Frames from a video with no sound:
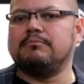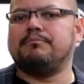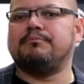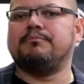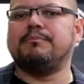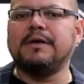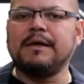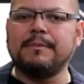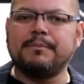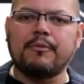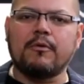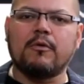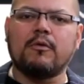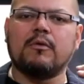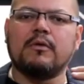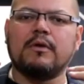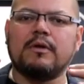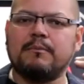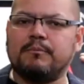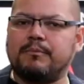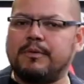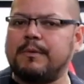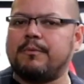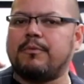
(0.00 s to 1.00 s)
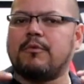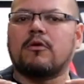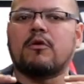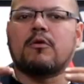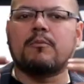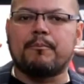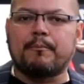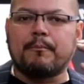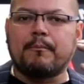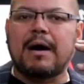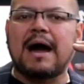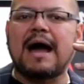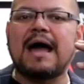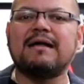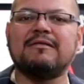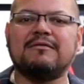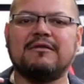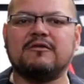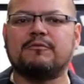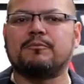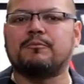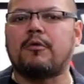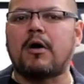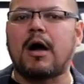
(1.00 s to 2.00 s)
people are buying
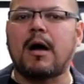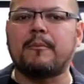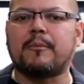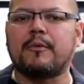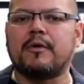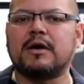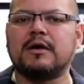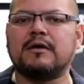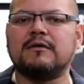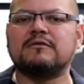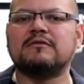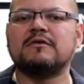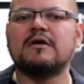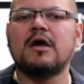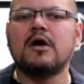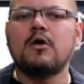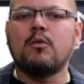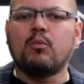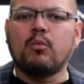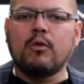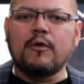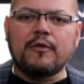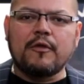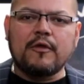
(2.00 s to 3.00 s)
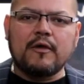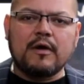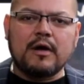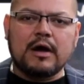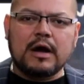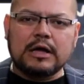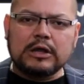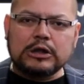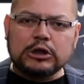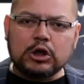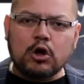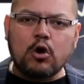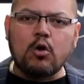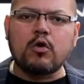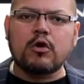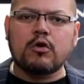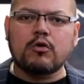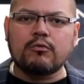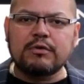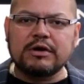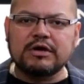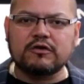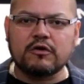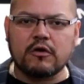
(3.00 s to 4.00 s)
these properties with a
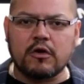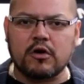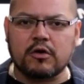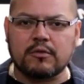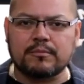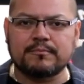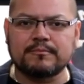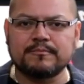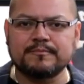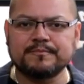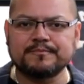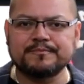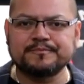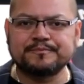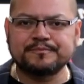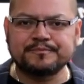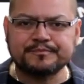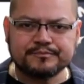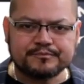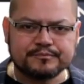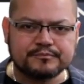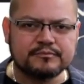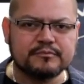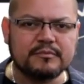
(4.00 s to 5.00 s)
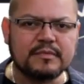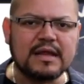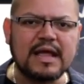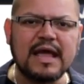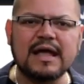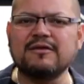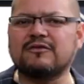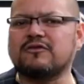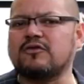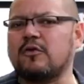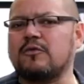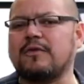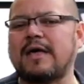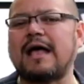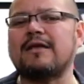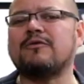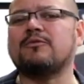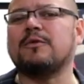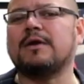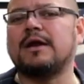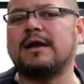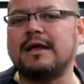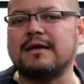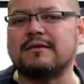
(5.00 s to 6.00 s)
lower return. And so
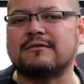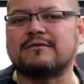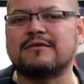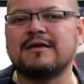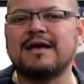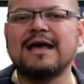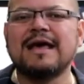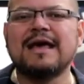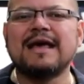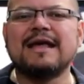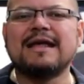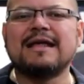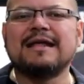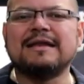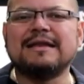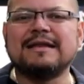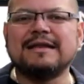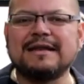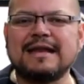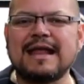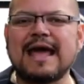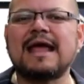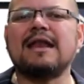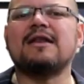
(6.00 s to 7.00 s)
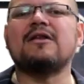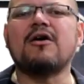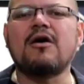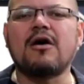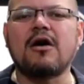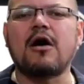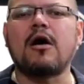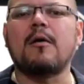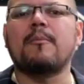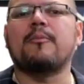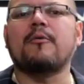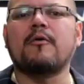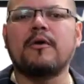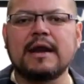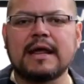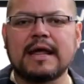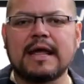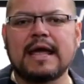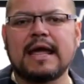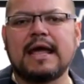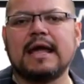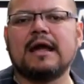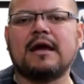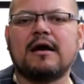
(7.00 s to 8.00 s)
that's what it is. Net
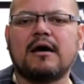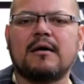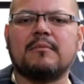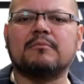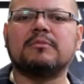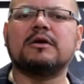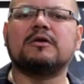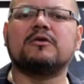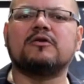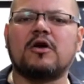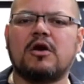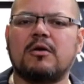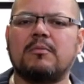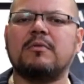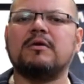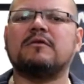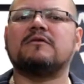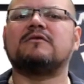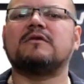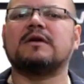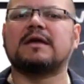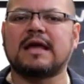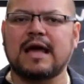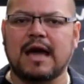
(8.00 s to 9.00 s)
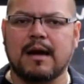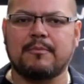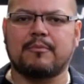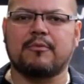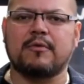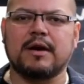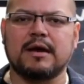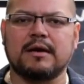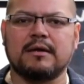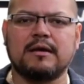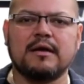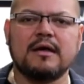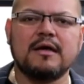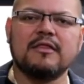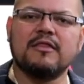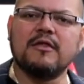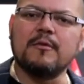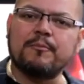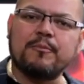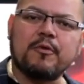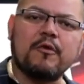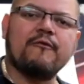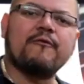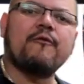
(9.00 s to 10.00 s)
operating income determines the cap rate,
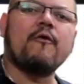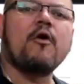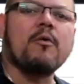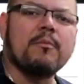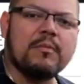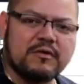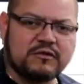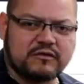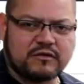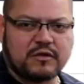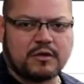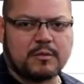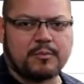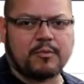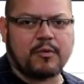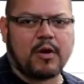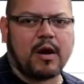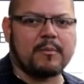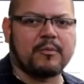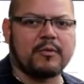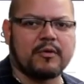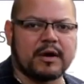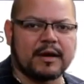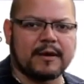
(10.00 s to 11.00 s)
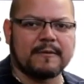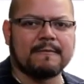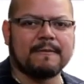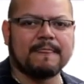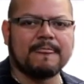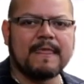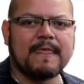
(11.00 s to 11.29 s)
the performance of the property.